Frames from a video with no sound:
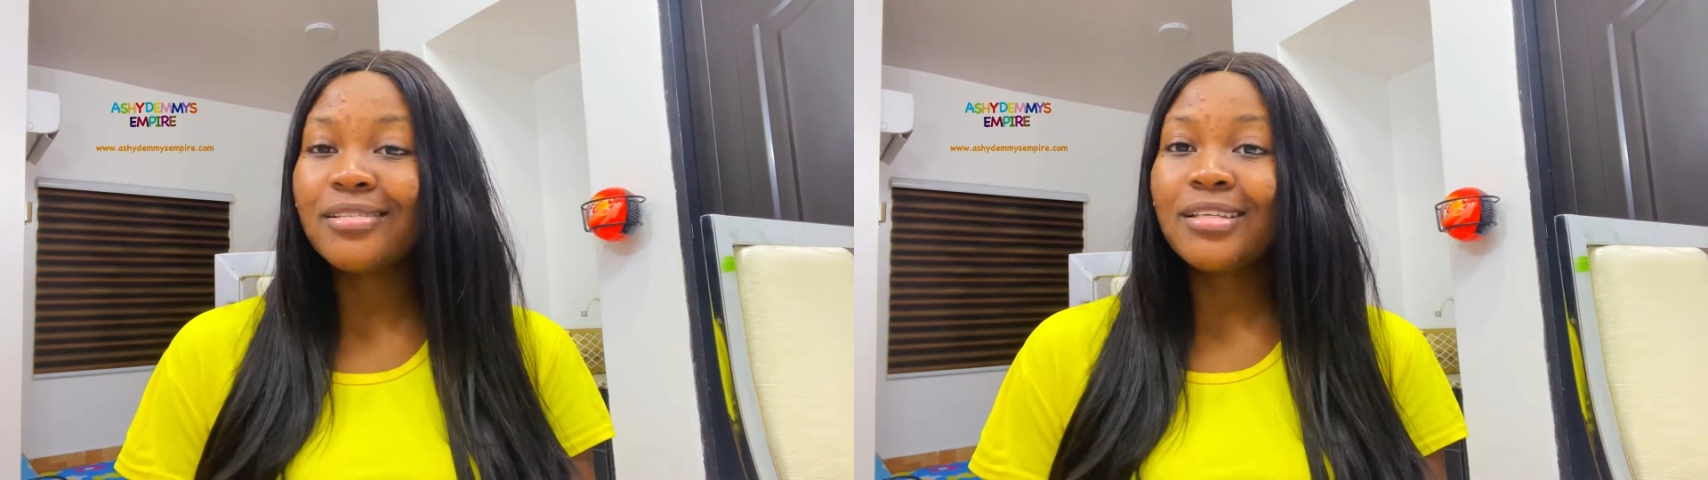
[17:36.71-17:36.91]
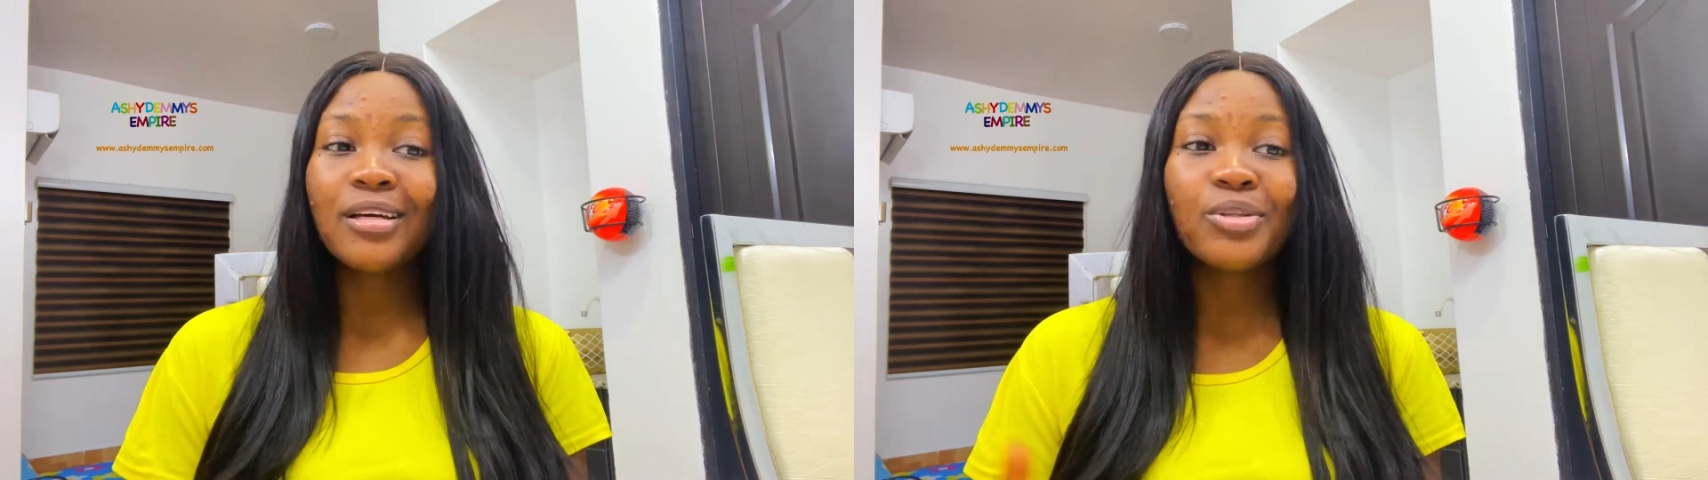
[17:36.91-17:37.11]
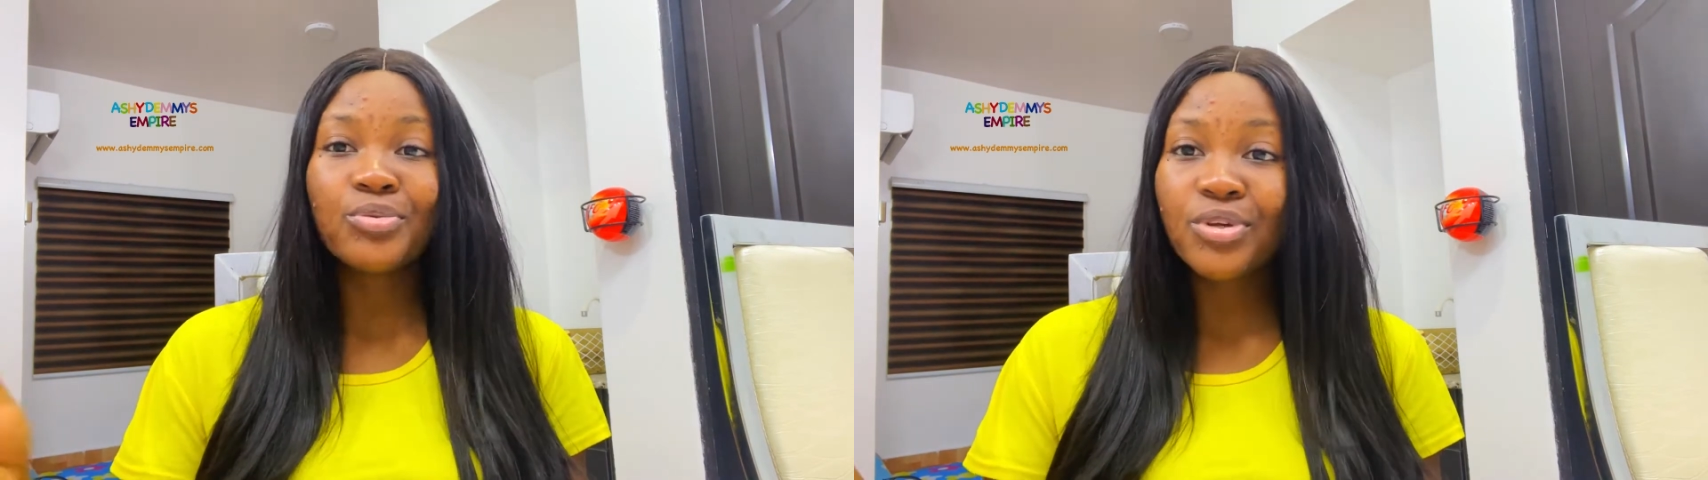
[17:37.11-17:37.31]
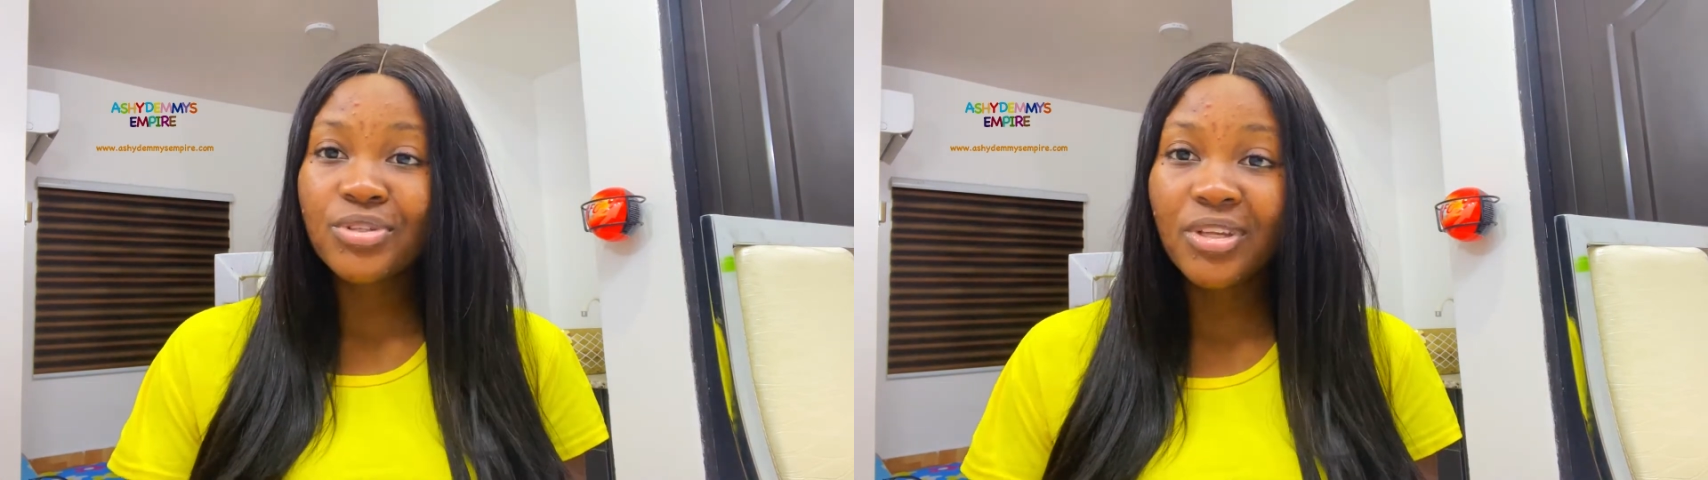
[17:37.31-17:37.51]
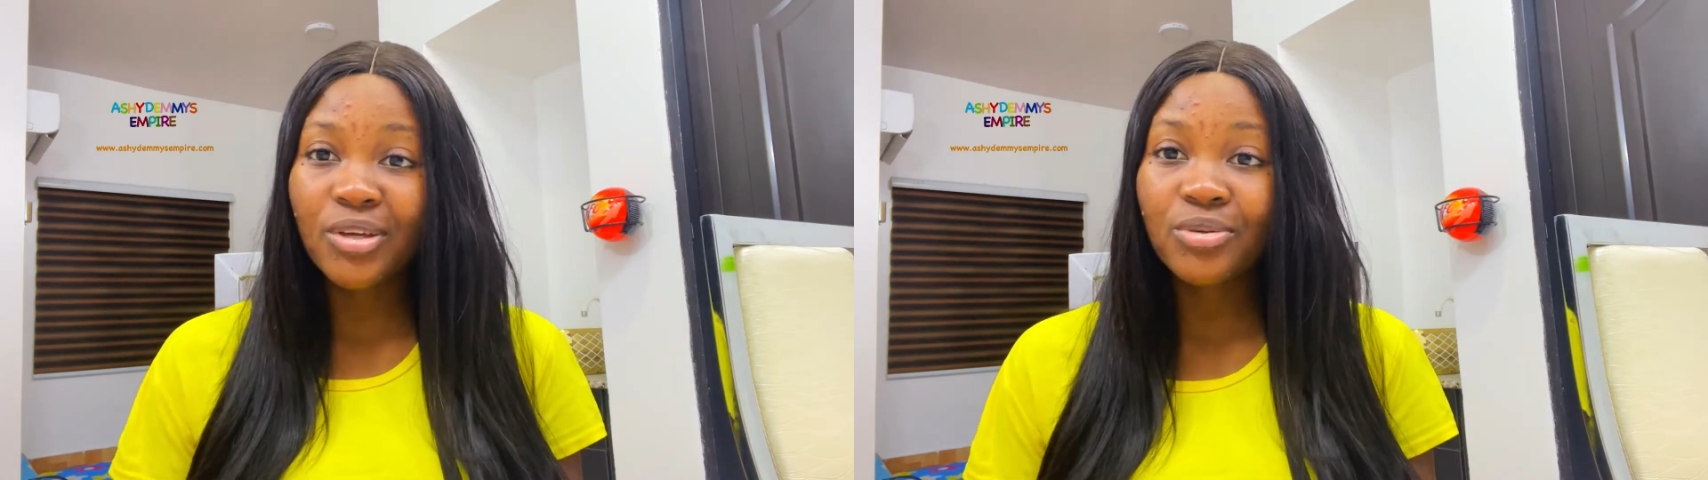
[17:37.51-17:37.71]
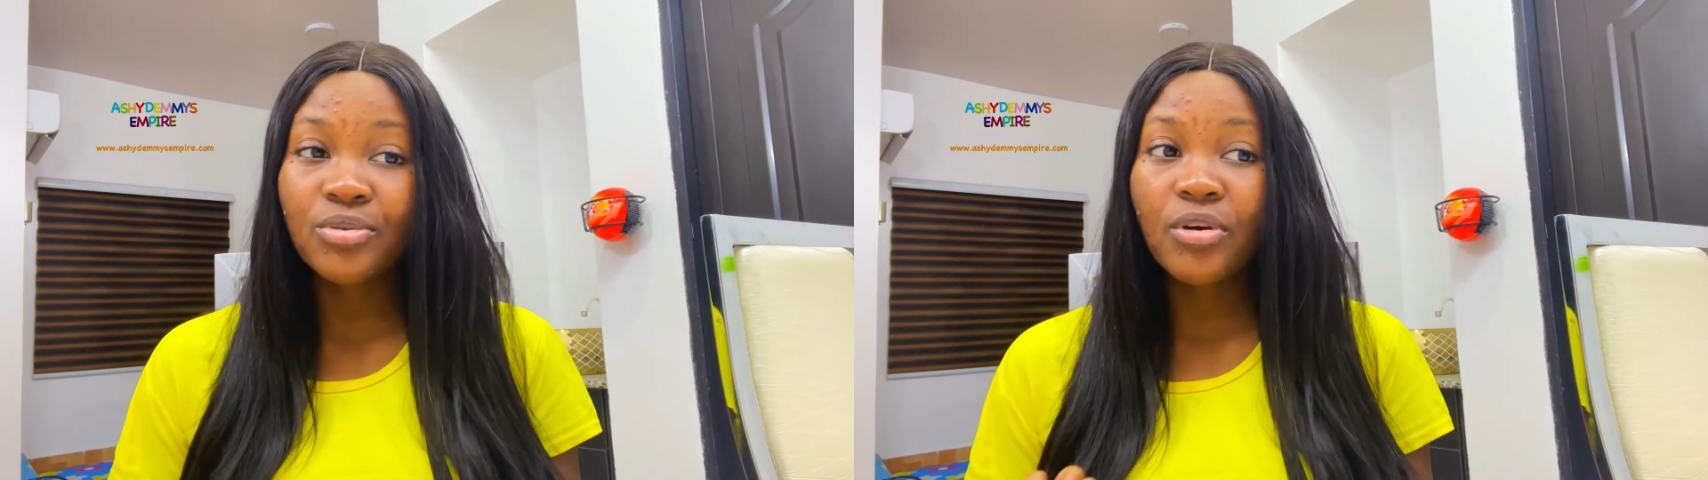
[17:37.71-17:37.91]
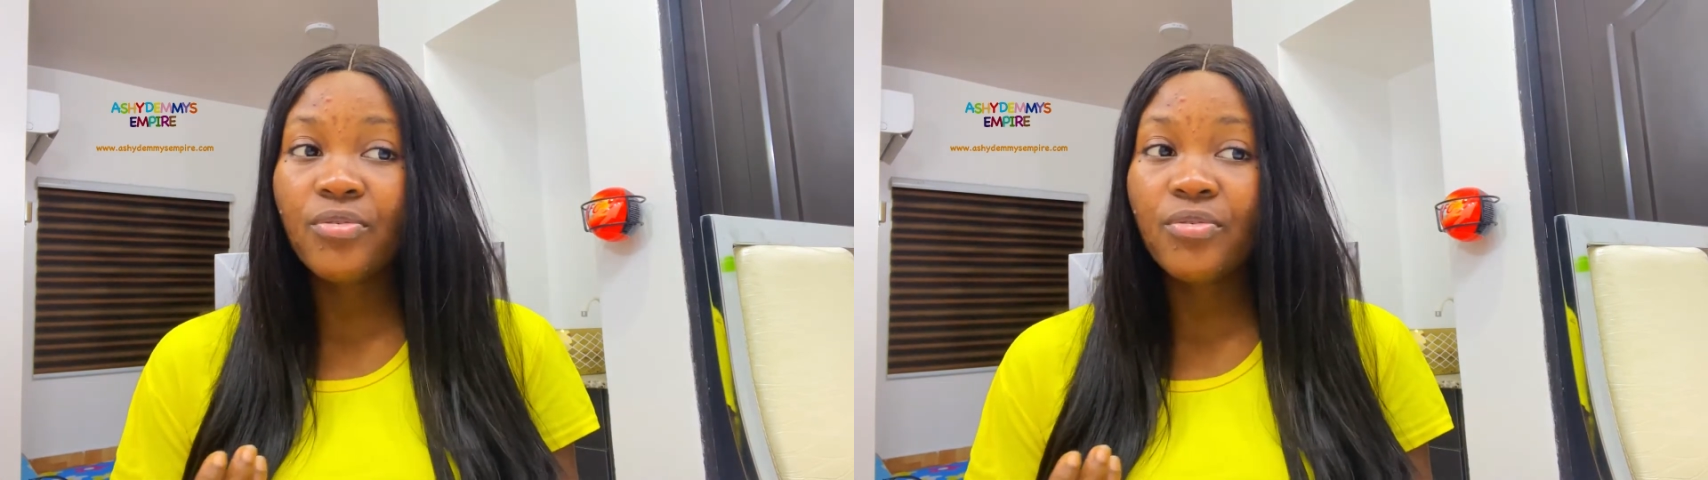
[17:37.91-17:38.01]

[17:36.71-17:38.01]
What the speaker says: The child, they'll just take you.